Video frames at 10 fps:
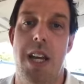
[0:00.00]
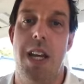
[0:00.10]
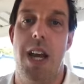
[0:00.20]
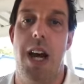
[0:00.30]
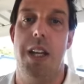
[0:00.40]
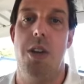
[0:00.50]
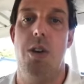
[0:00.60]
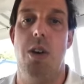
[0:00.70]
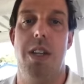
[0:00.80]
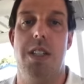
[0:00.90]
you're
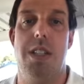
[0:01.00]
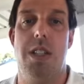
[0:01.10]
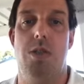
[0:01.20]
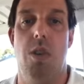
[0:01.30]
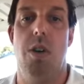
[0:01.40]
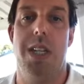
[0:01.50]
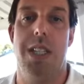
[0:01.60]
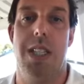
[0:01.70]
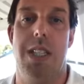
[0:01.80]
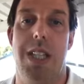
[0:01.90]
not as strong
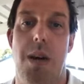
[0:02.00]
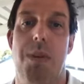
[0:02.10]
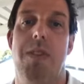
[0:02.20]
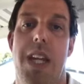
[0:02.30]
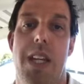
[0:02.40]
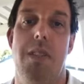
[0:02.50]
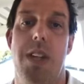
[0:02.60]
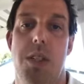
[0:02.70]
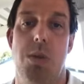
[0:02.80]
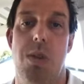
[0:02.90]
as the sum of the
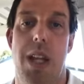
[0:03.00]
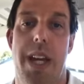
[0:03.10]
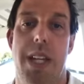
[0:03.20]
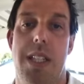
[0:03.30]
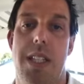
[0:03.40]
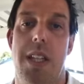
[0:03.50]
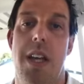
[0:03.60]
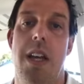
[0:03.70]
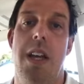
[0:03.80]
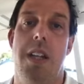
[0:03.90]
individual legs.
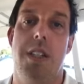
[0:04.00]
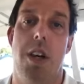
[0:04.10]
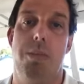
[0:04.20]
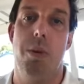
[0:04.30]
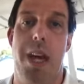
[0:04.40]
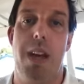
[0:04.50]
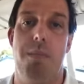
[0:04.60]
So to put that in